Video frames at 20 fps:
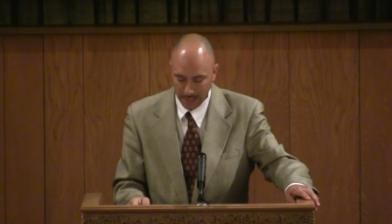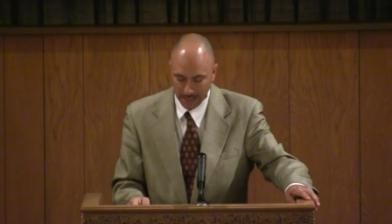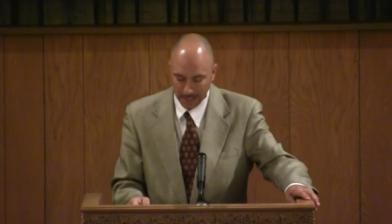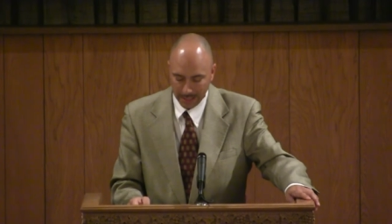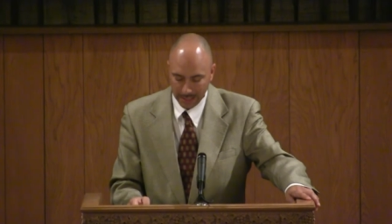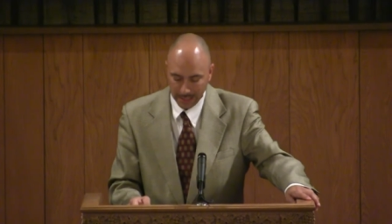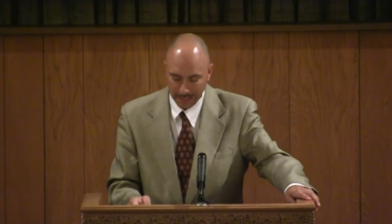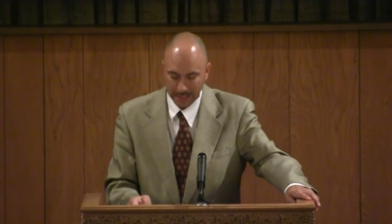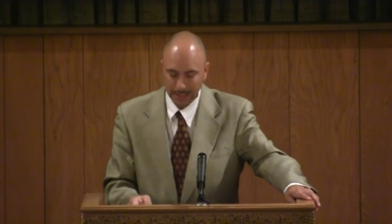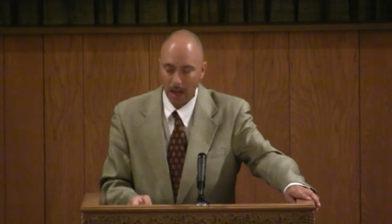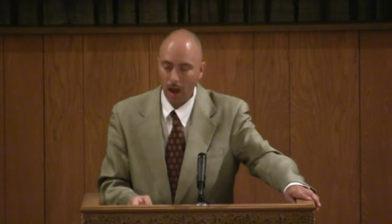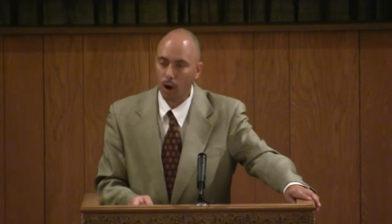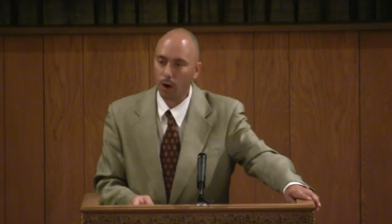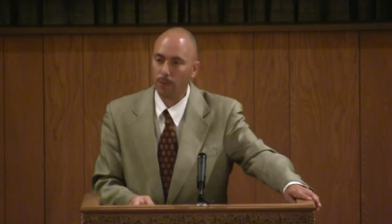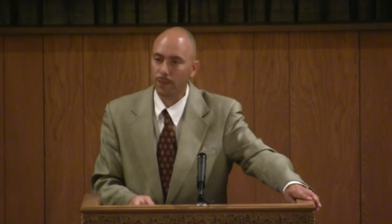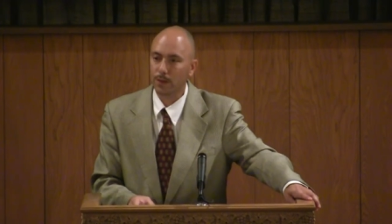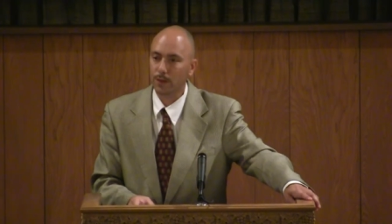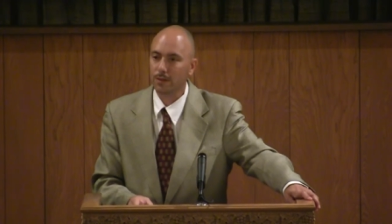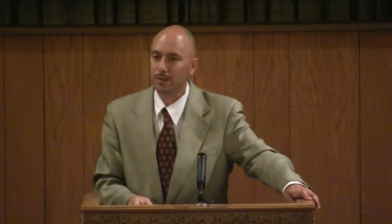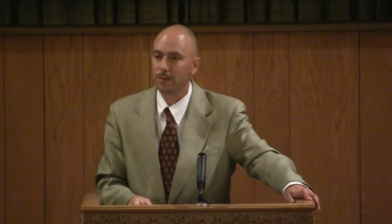he
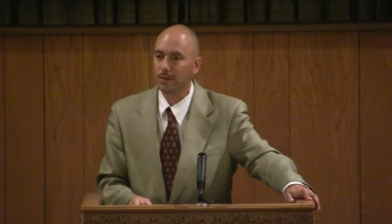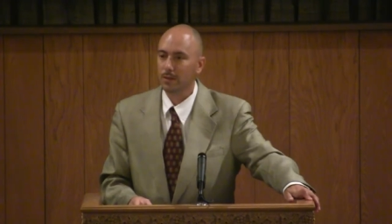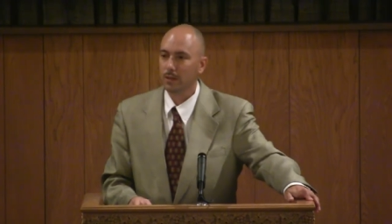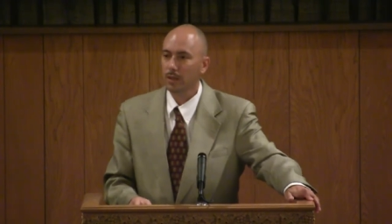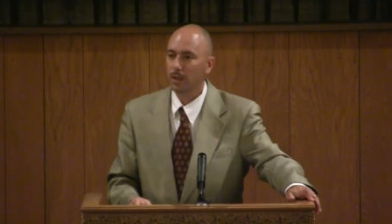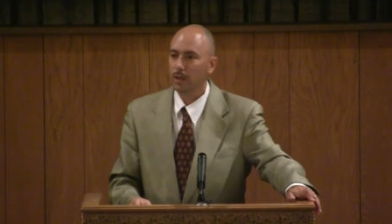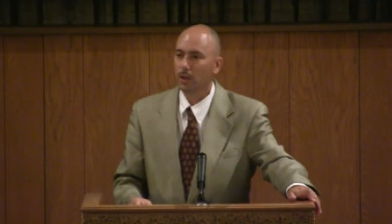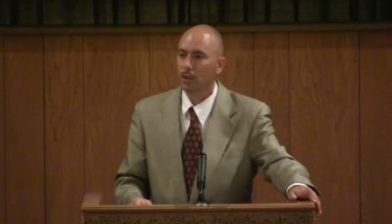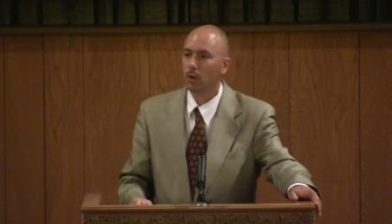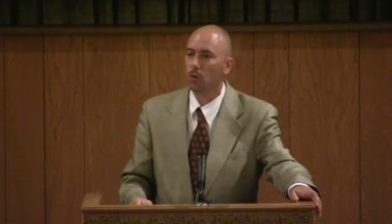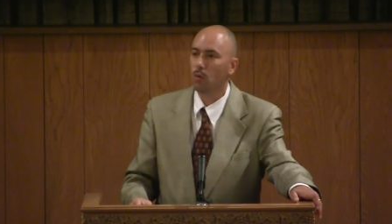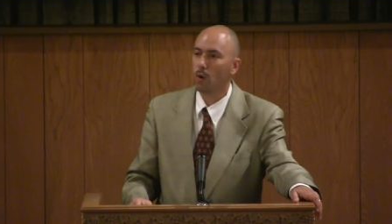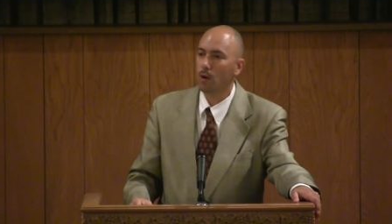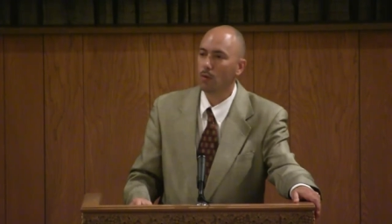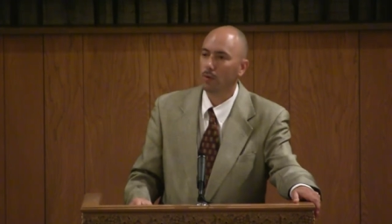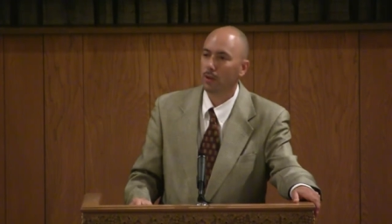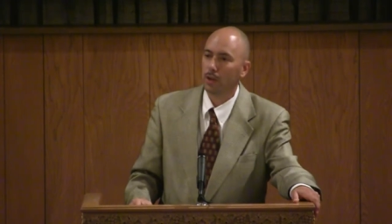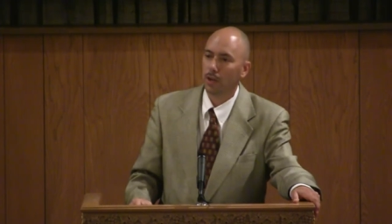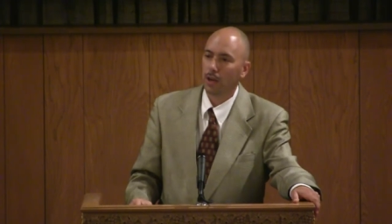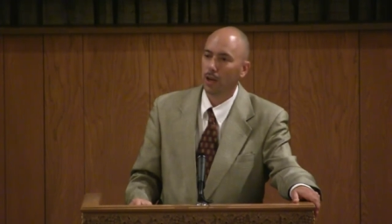offers,
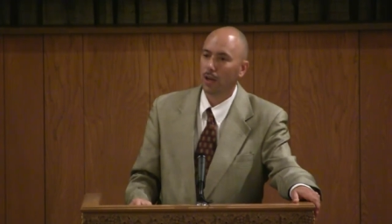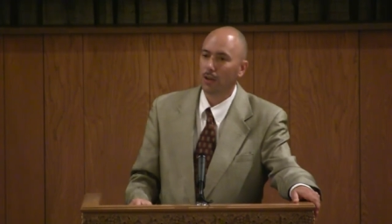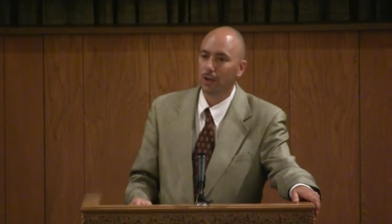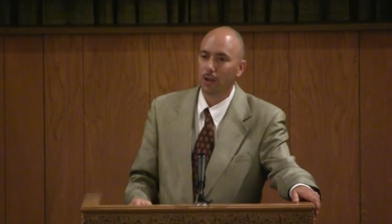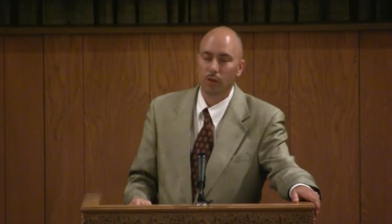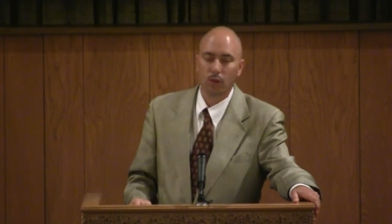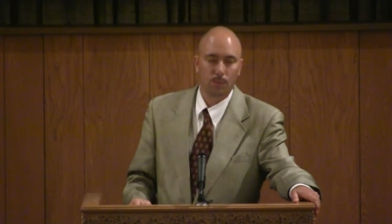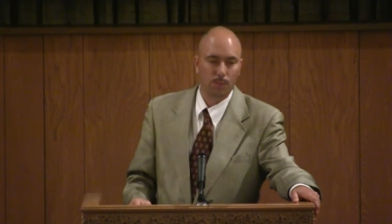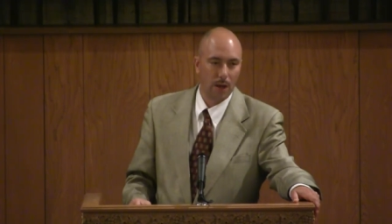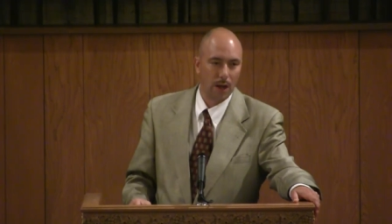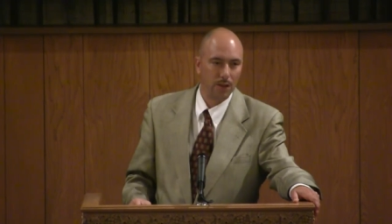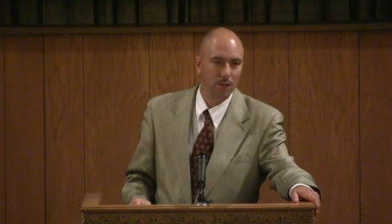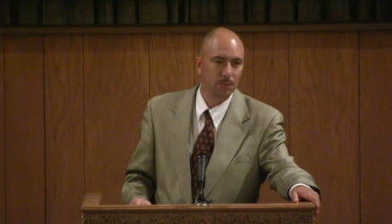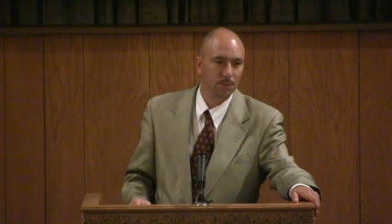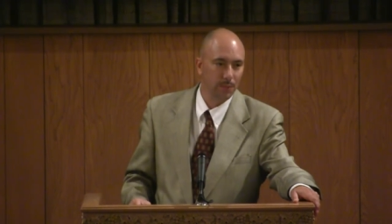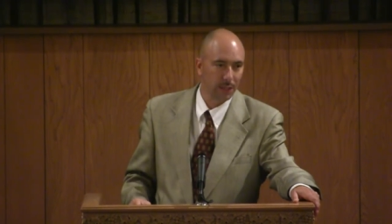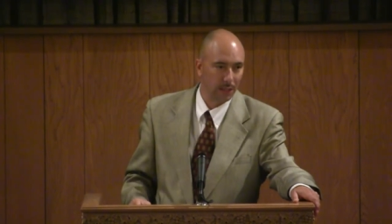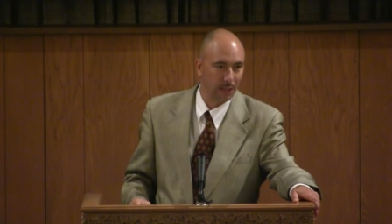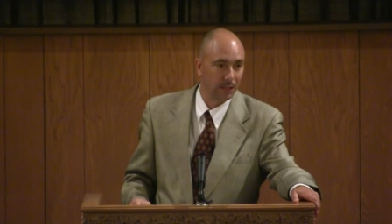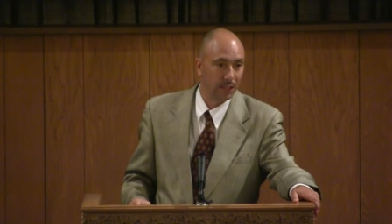quote, another
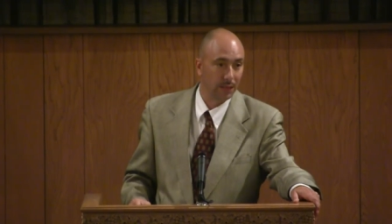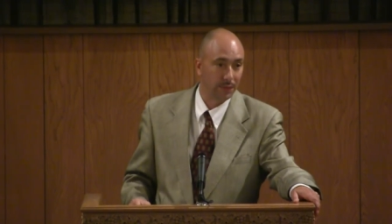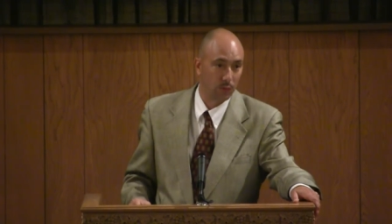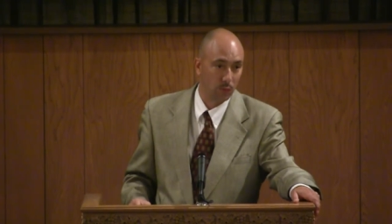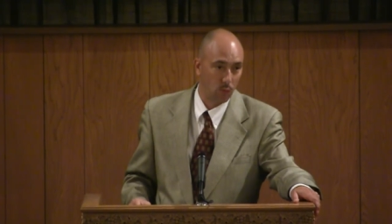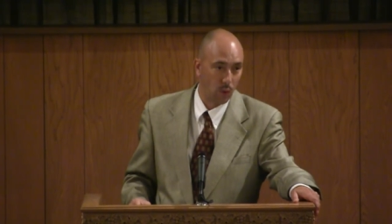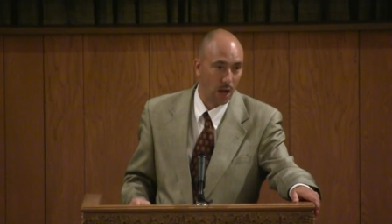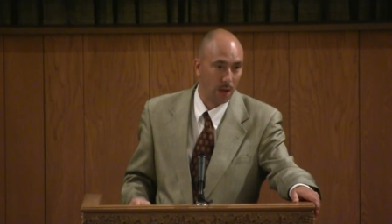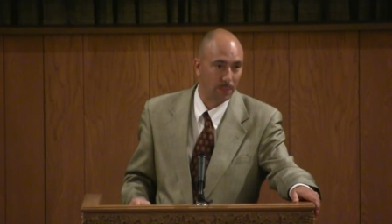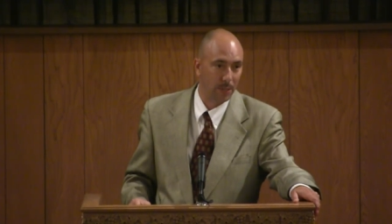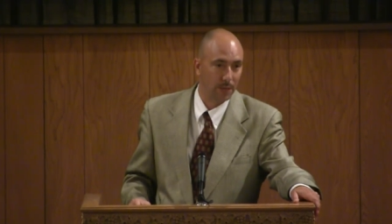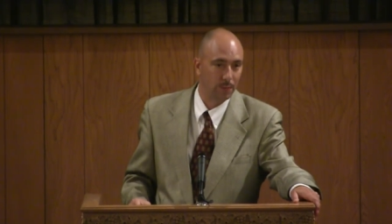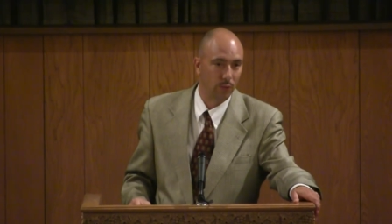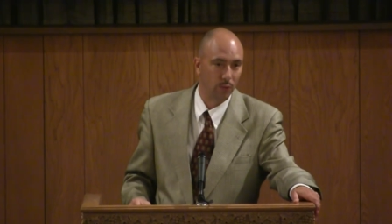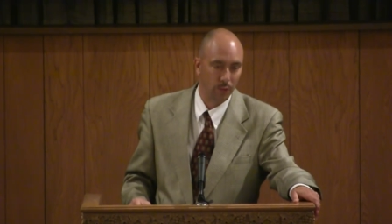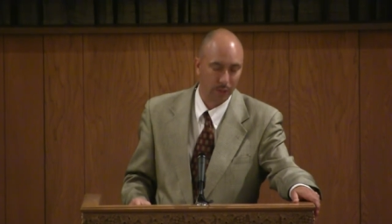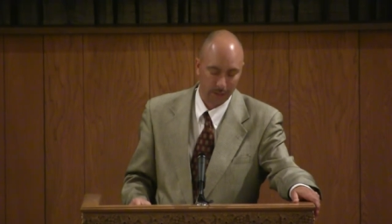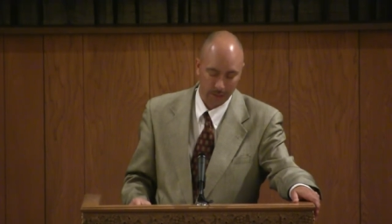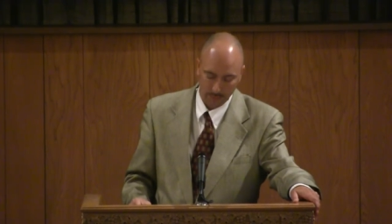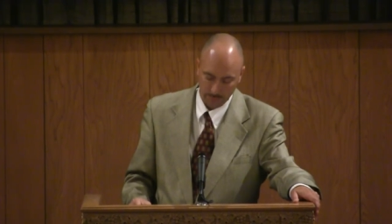possibility for why people
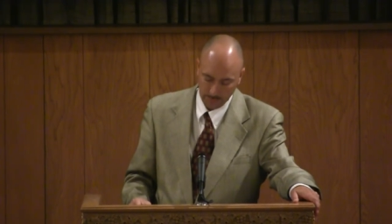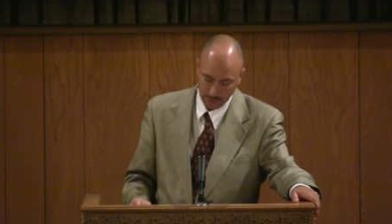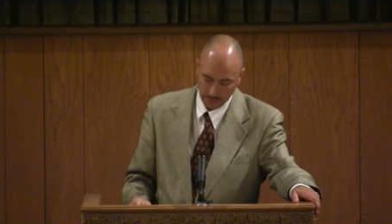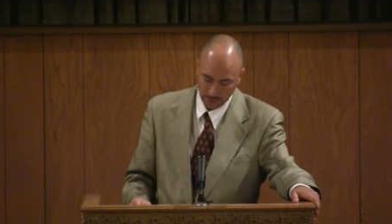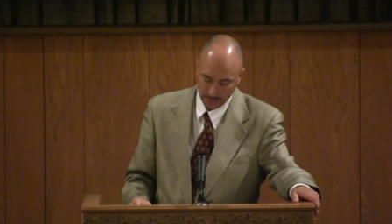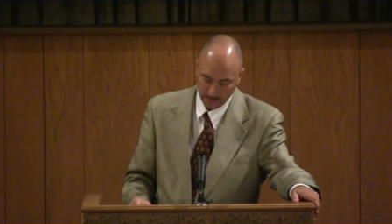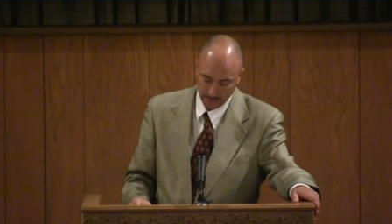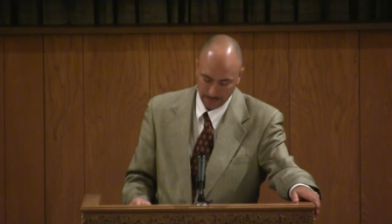read the book.